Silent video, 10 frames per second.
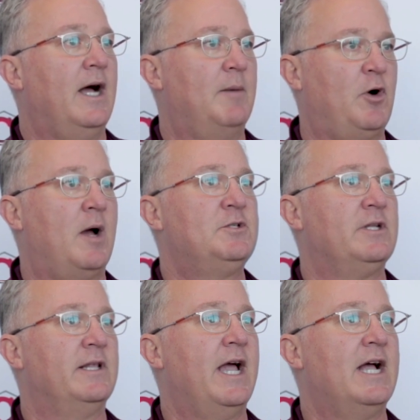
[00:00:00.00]
I promise
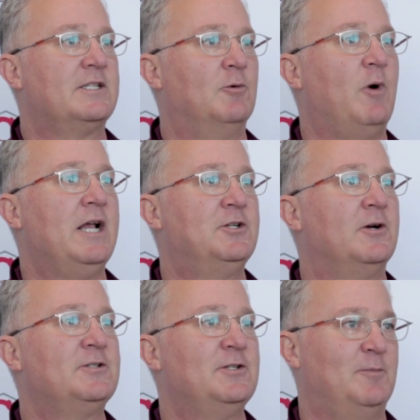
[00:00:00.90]
you the guys in the white
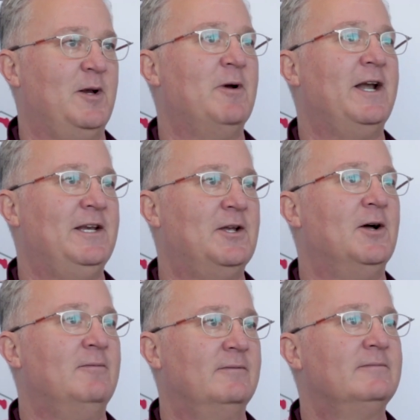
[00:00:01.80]
jerseys will be ready to
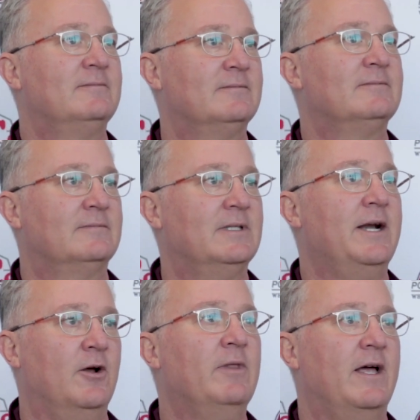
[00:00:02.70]
go.
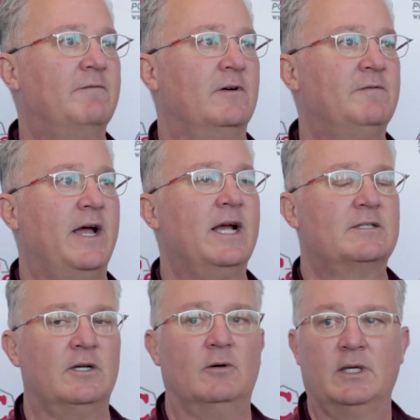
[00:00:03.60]
I know that for a
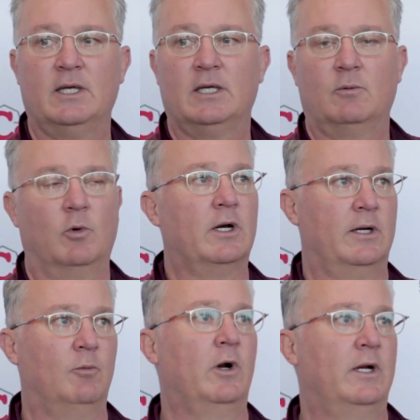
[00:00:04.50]
fact. So
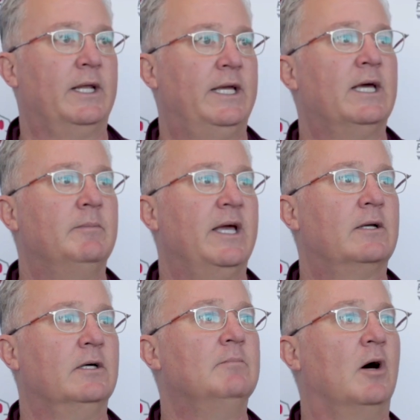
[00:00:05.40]
we're gonna get them at
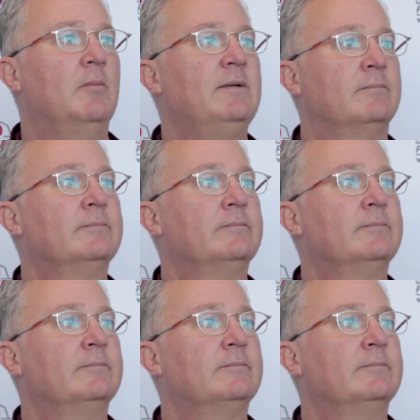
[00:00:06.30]
a good moment.